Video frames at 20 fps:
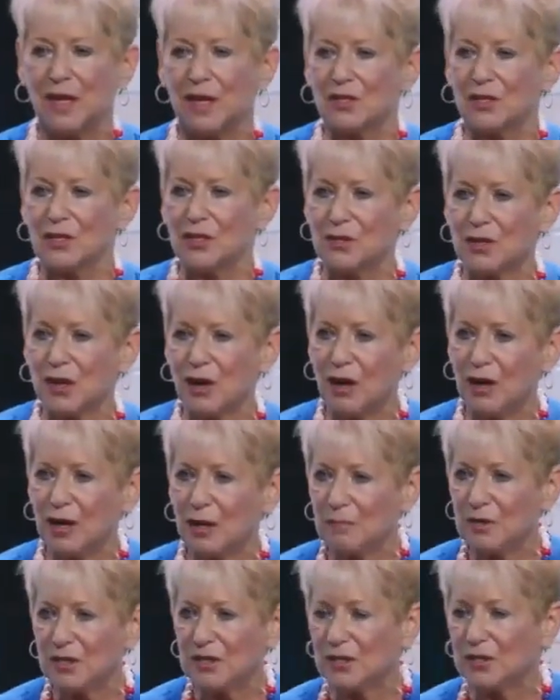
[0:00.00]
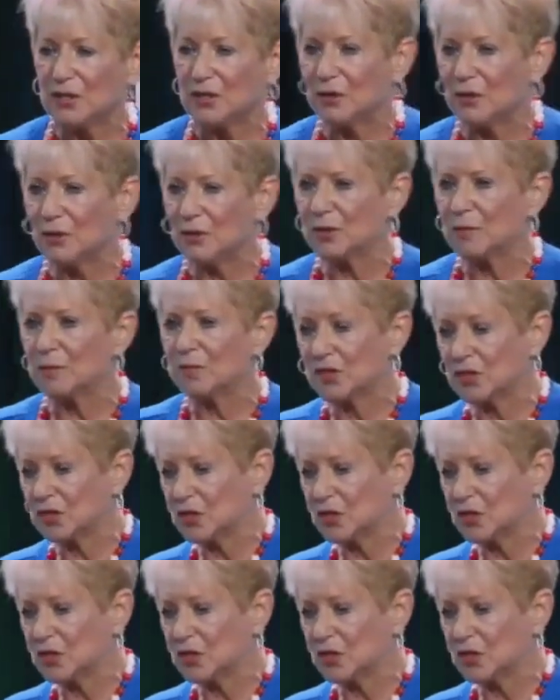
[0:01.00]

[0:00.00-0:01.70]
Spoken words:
So you call up Mrs. Jones. And Mrs.